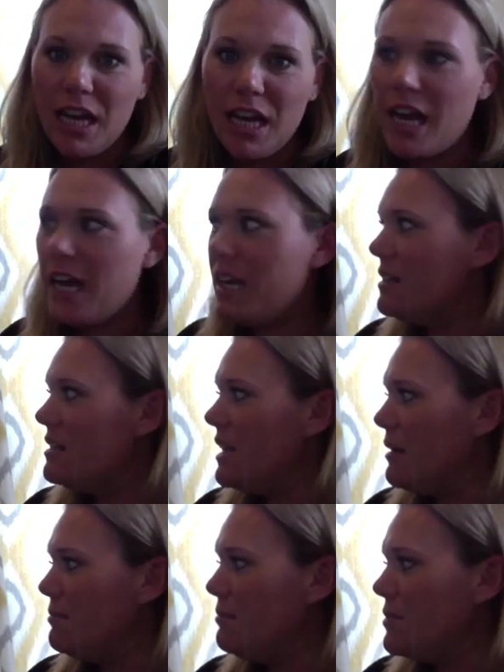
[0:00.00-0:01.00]
And
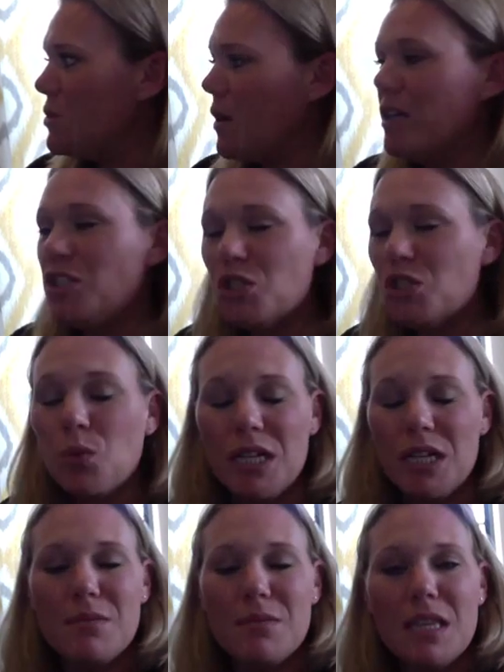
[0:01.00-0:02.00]
so I just
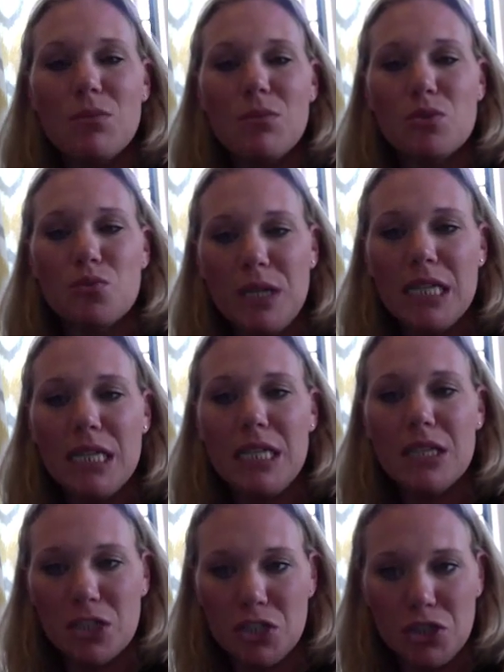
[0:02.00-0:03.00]
wanted something that was
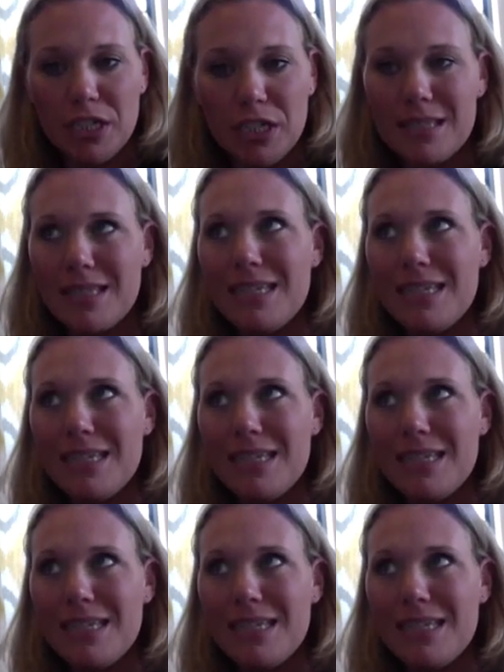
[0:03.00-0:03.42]
really luxurious,